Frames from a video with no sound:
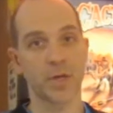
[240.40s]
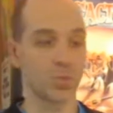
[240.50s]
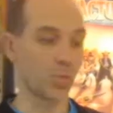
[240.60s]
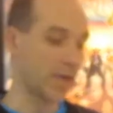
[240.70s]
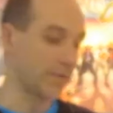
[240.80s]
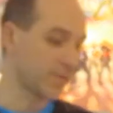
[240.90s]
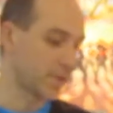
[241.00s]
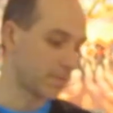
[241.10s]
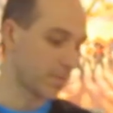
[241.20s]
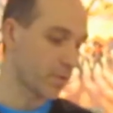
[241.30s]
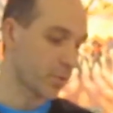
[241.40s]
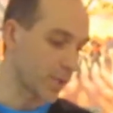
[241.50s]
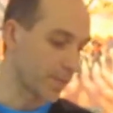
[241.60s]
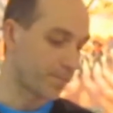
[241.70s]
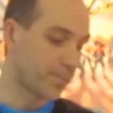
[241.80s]
in Wave number
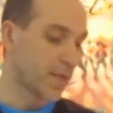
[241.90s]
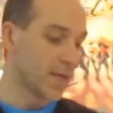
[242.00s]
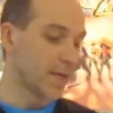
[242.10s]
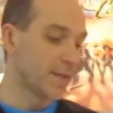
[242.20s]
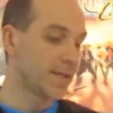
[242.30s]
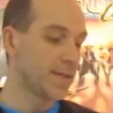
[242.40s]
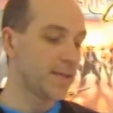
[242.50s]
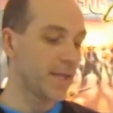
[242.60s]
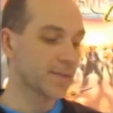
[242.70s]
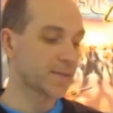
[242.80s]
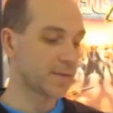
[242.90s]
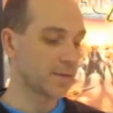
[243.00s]
3. The next